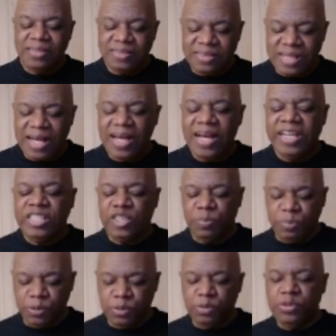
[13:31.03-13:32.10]
designed
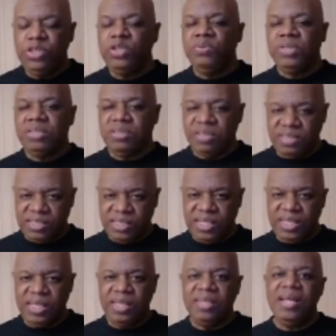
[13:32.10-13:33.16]
to pull you into
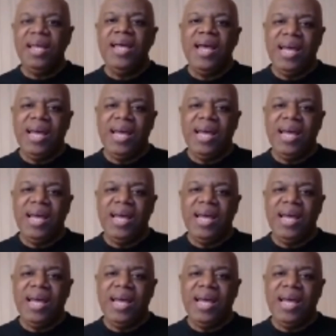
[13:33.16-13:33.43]
sin